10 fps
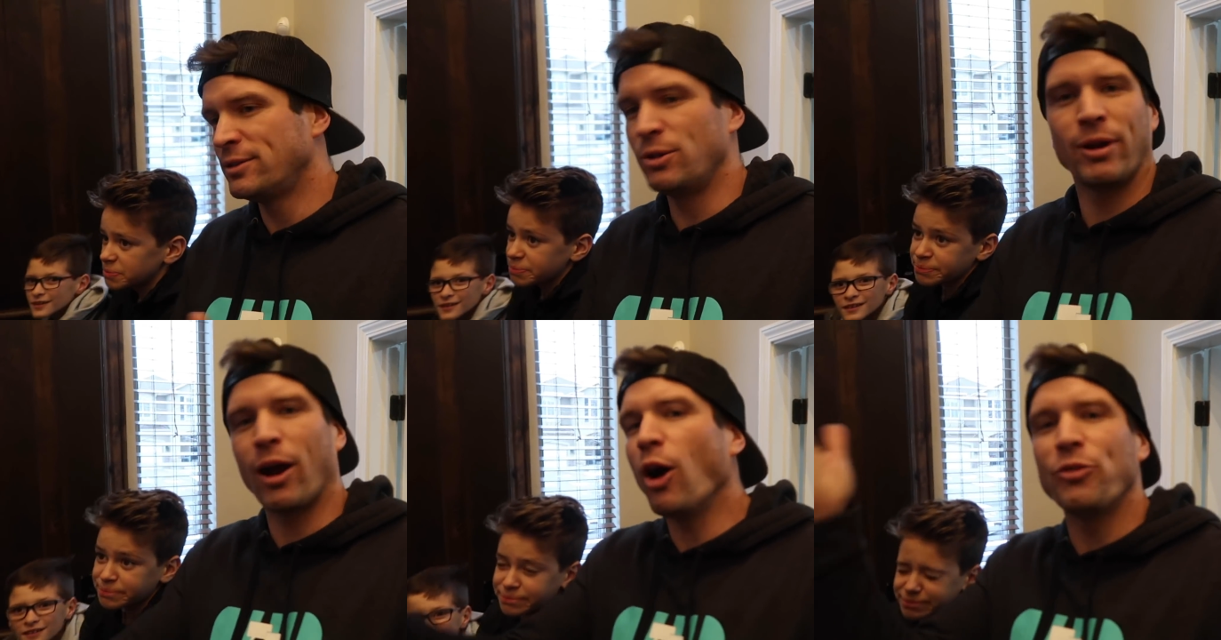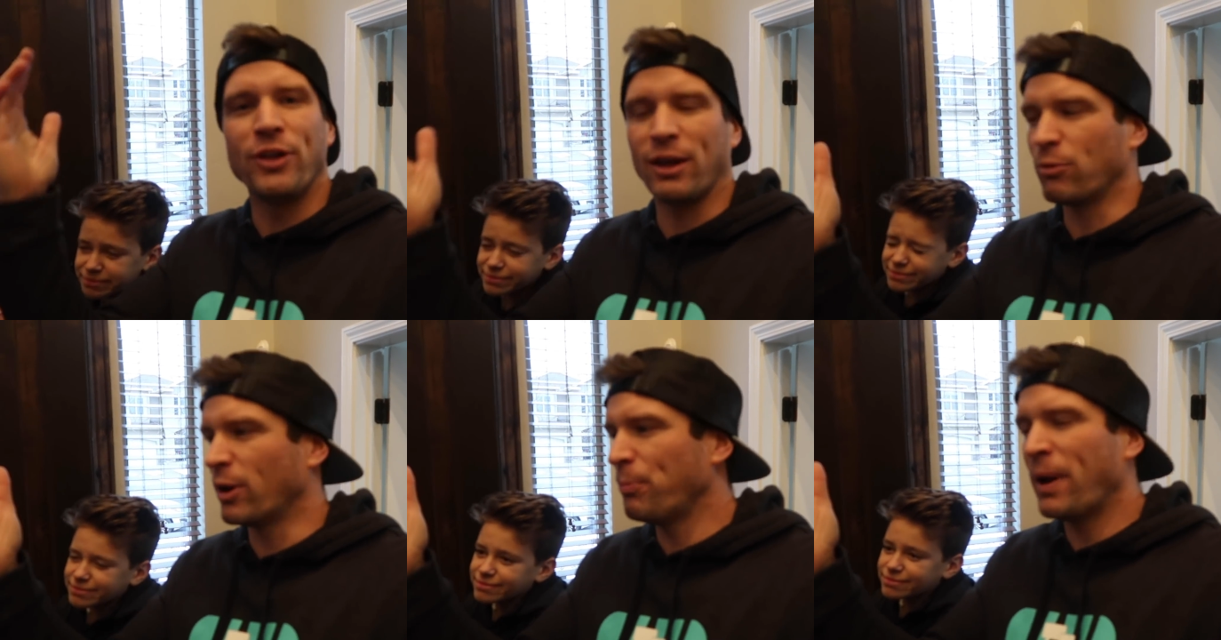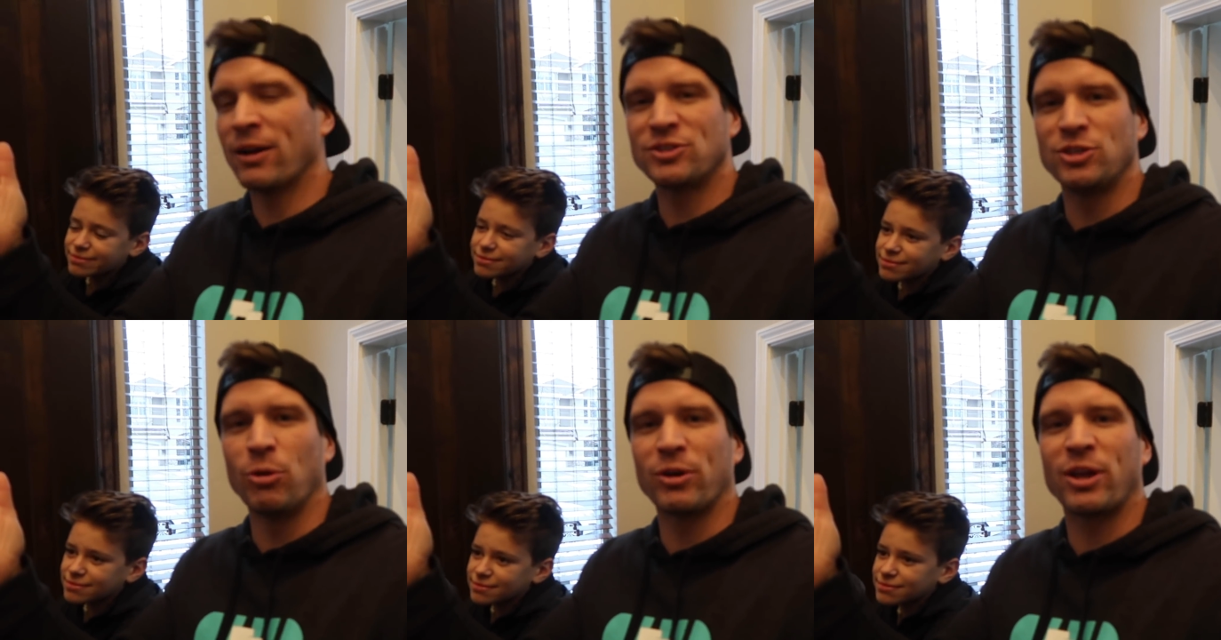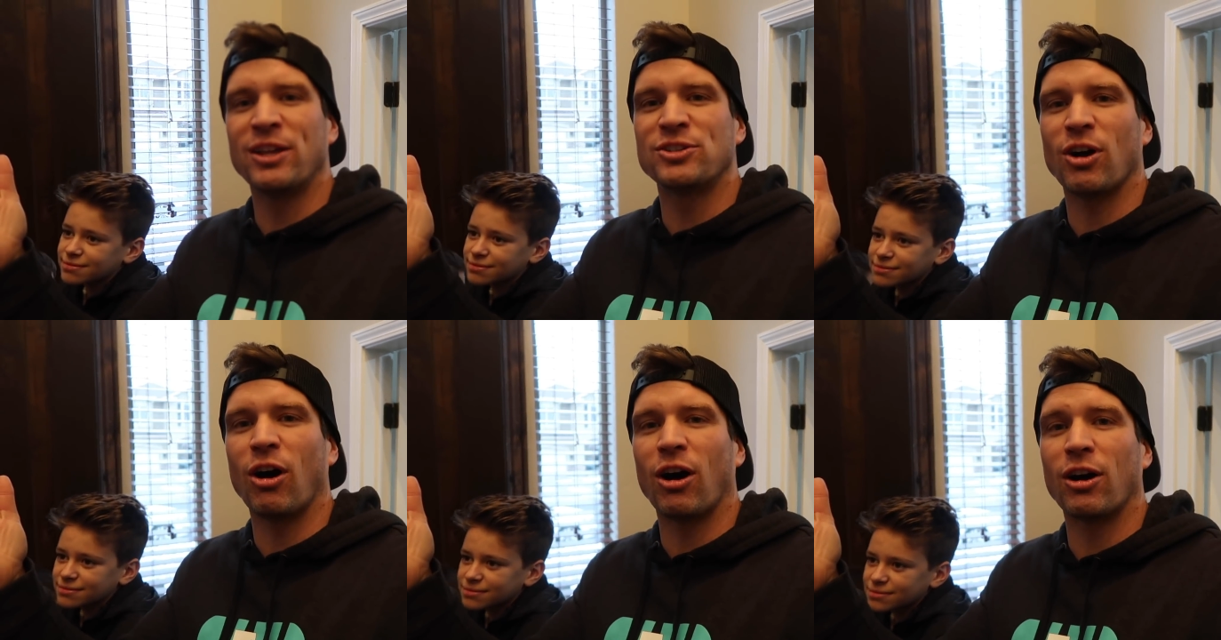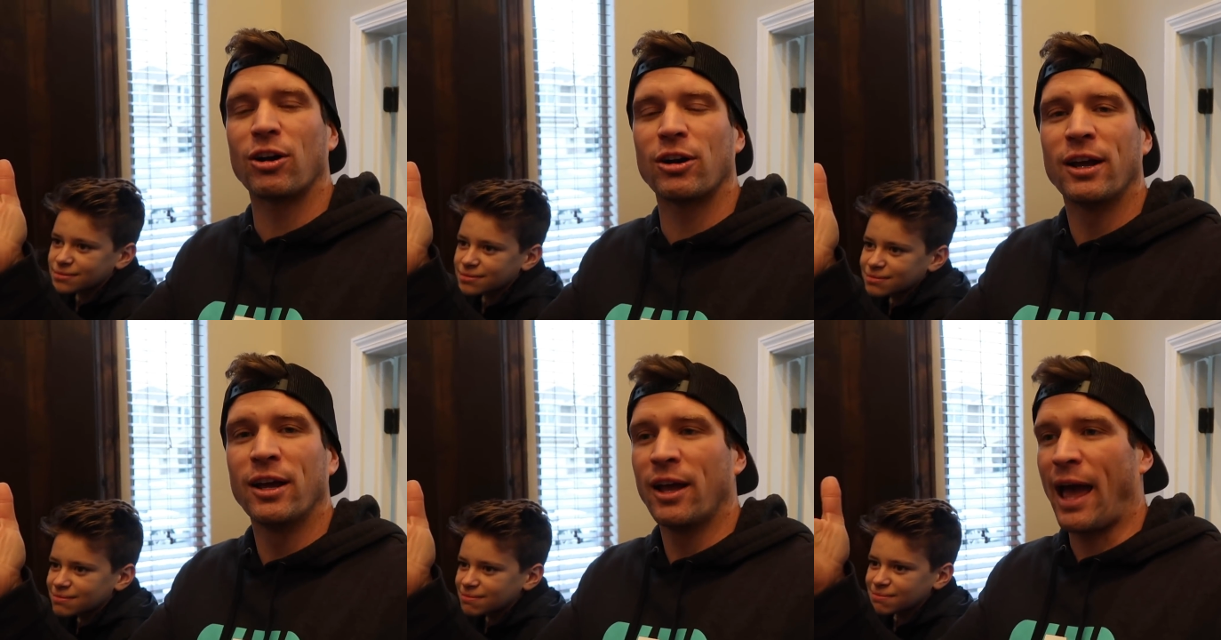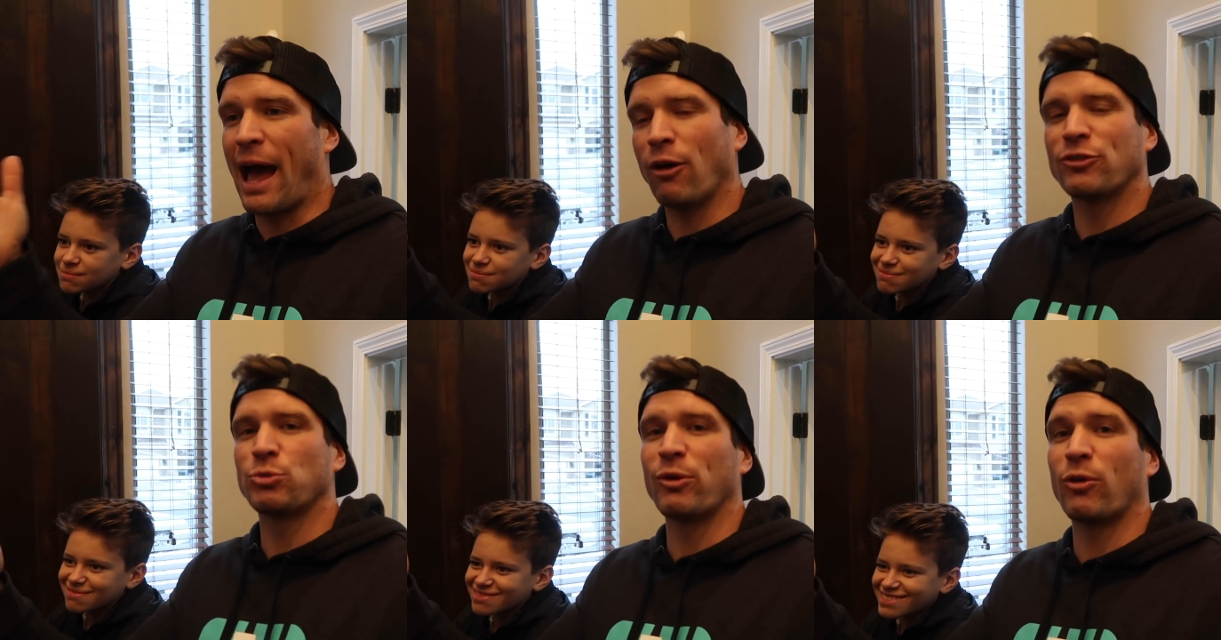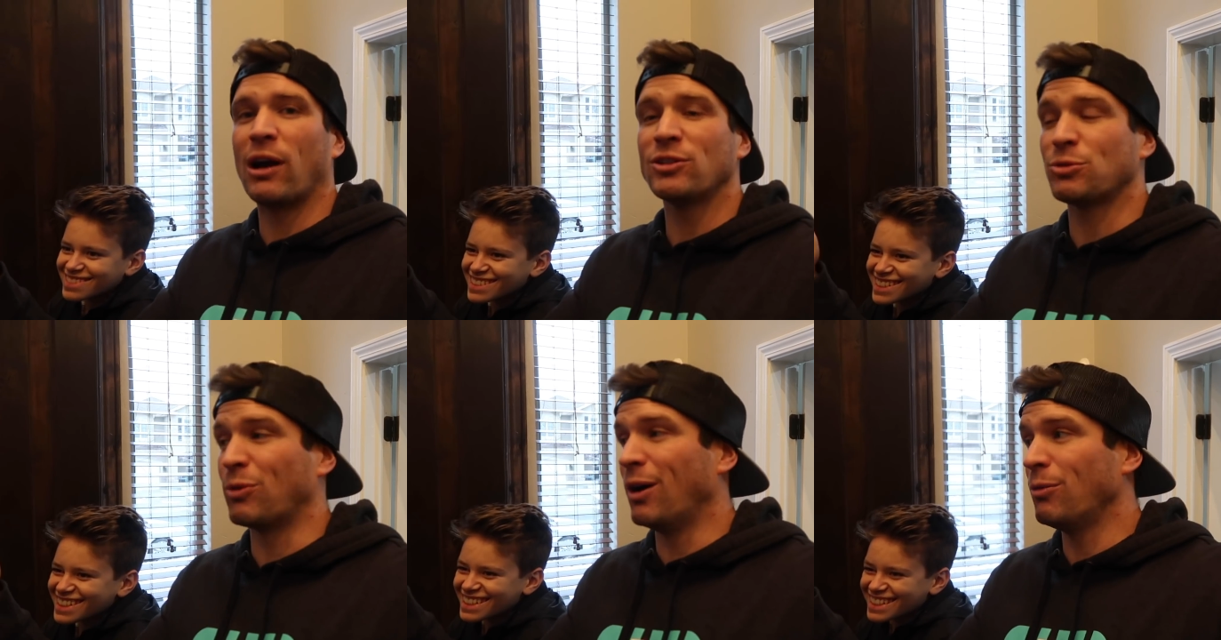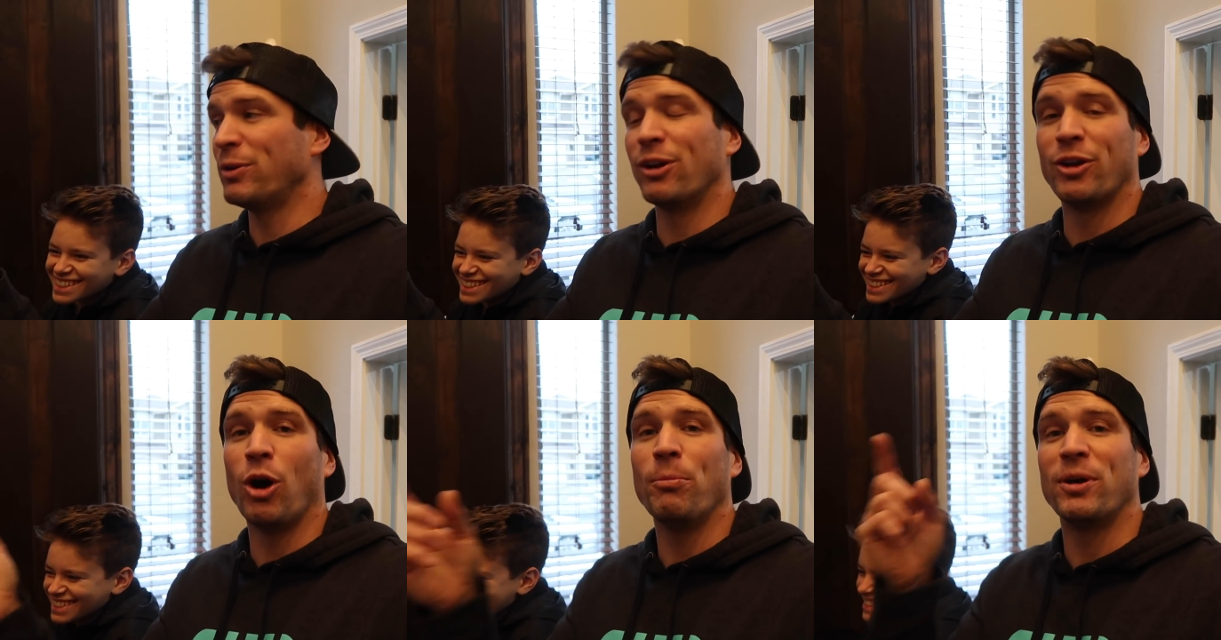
Speaker 1: doing our own thing. What do parents do when kids are out for 24 hours? Well, we don't know,